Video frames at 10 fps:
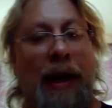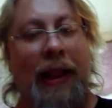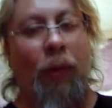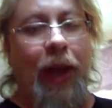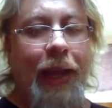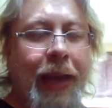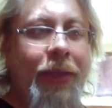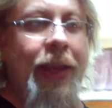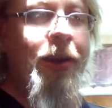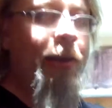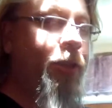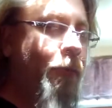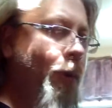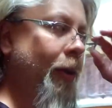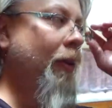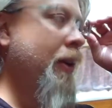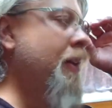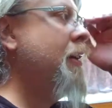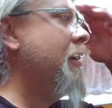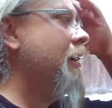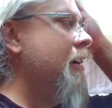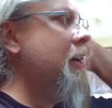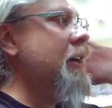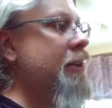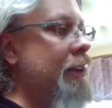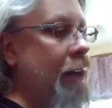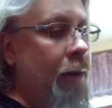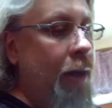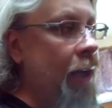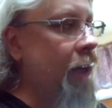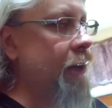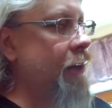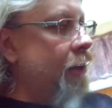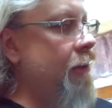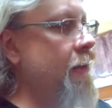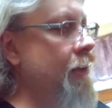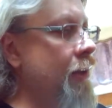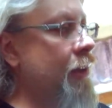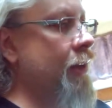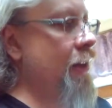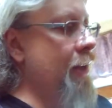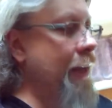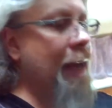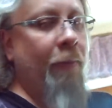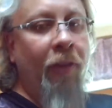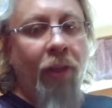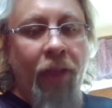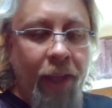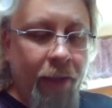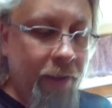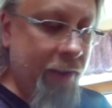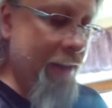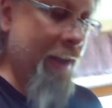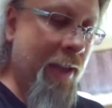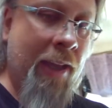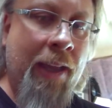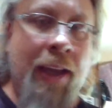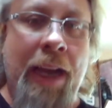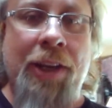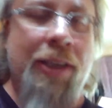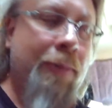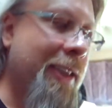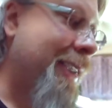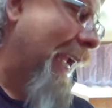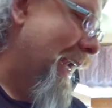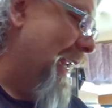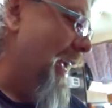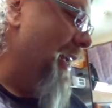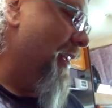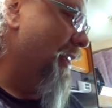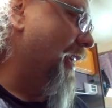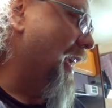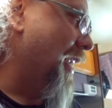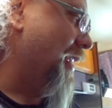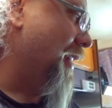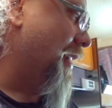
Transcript: spending the week out there in Thumb Butte. So, yeah, I'm filthy. I've just been sanding and